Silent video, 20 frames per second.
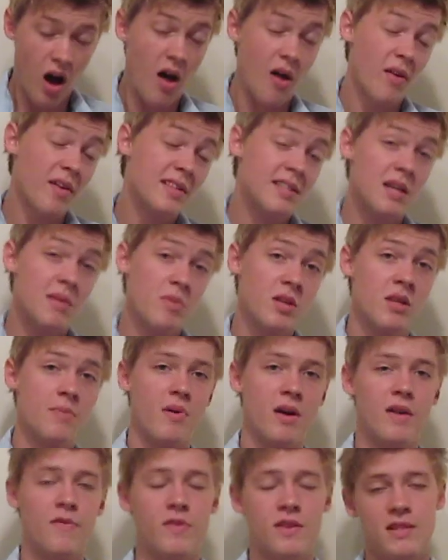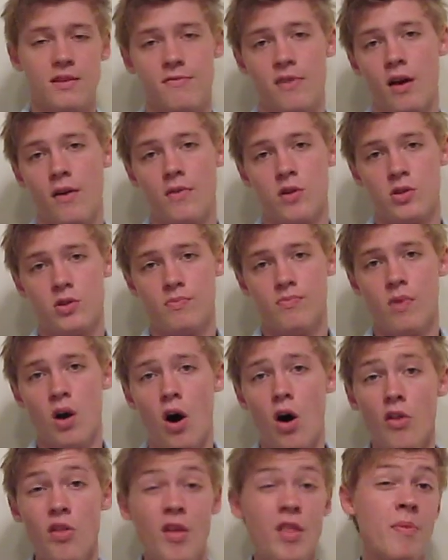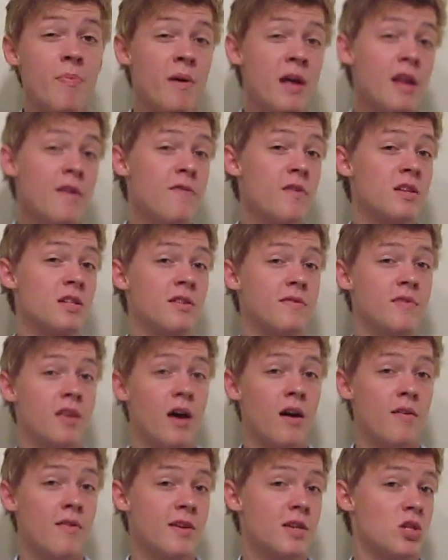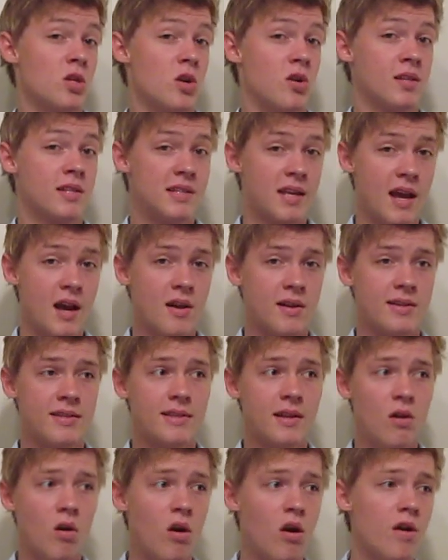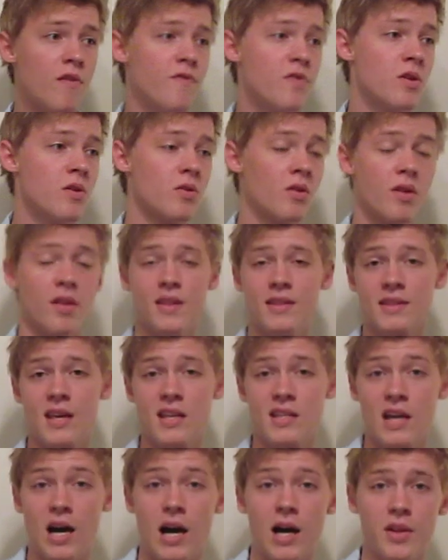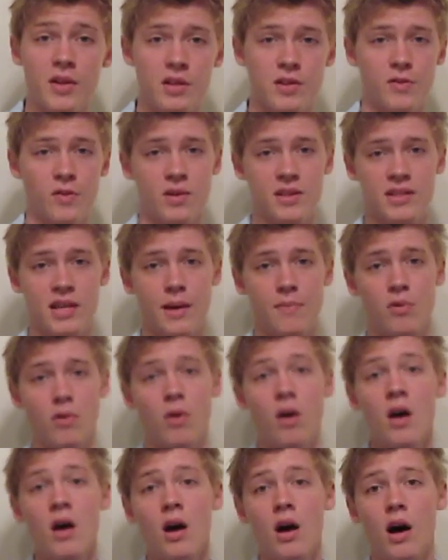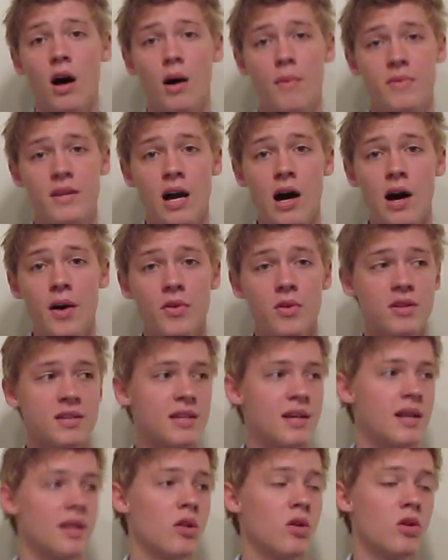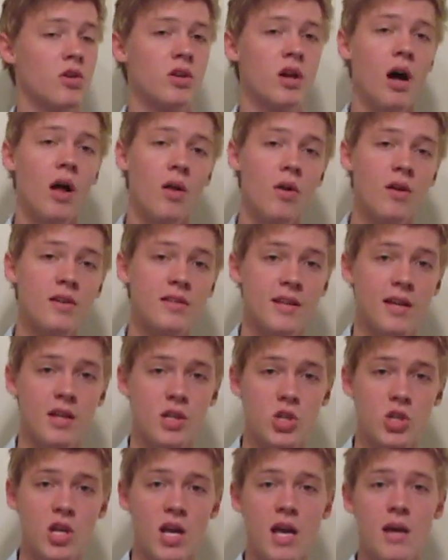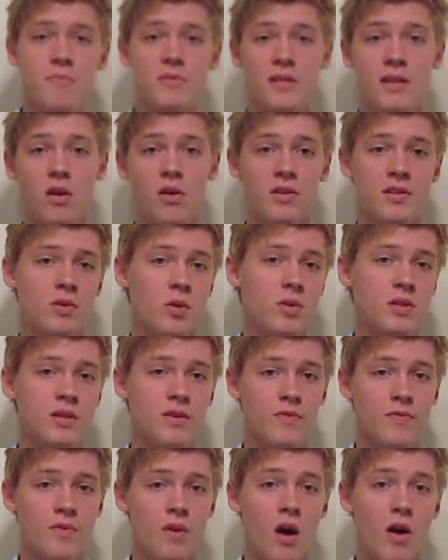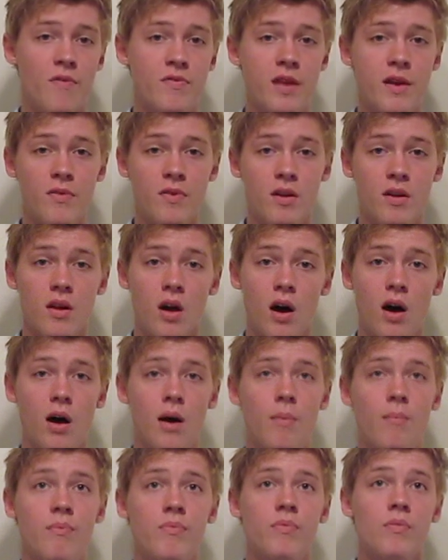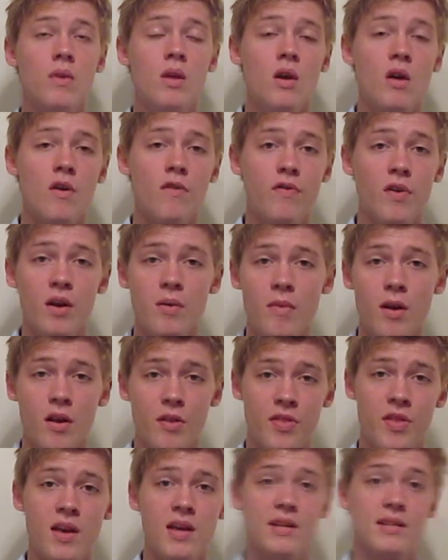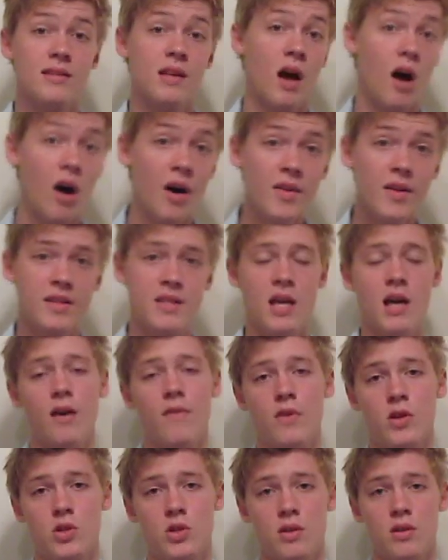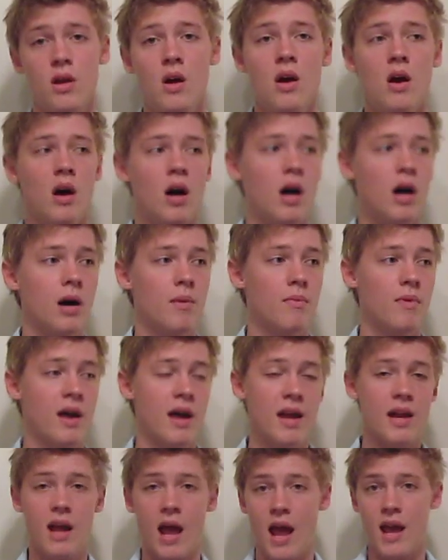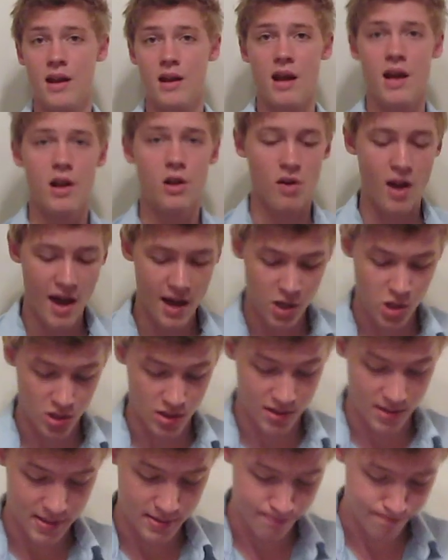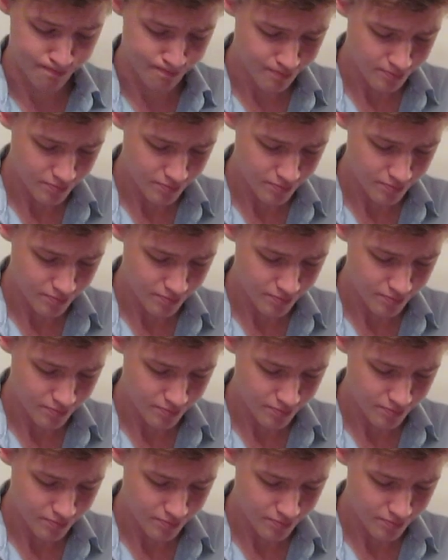Let's talk about the benefits of television. Although the benefits of television are scarce, there are a few. Let's say toddlers, for example. Toddlers can learn colors and shapes and all sorts of different fundamental things on the television and interactions.